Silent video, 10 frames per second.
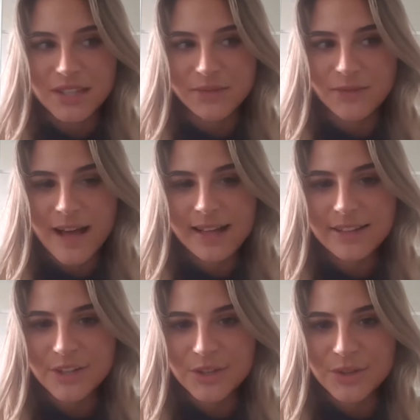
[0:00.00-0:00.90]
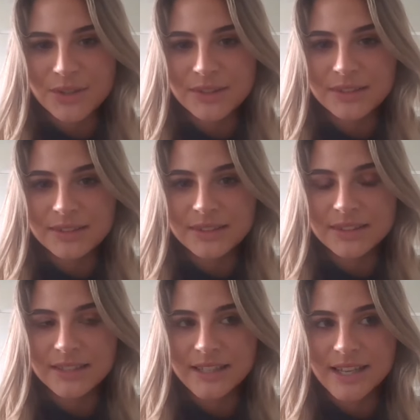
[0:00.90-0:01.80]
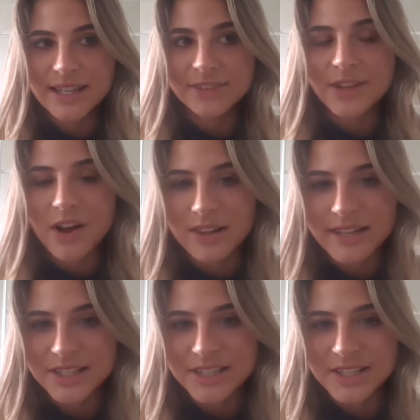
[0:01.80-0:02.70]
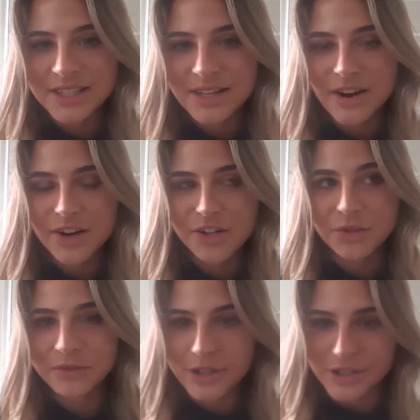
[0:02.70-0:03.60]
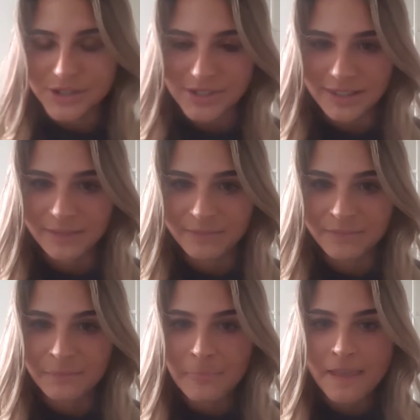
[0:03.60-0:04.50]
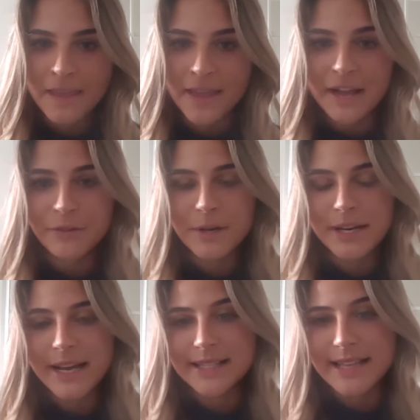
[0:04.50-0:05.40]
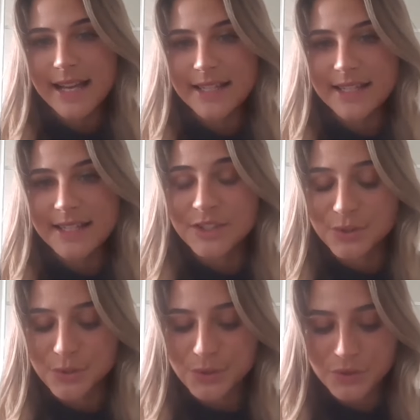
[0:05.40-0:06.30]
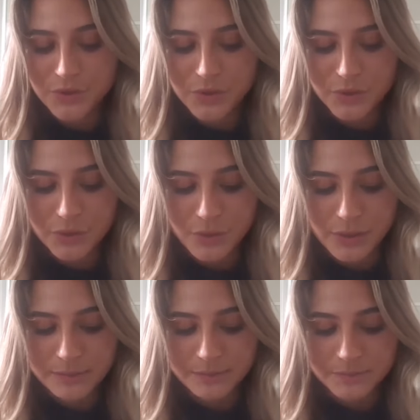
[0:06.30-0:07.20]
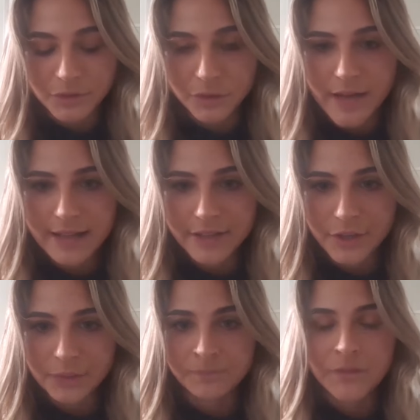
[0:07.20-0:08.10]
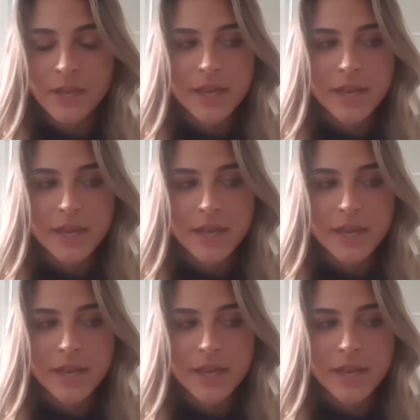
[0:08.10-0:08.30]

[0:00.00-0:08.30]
that value and knowledge are universal. Everybody has access to to um, to value,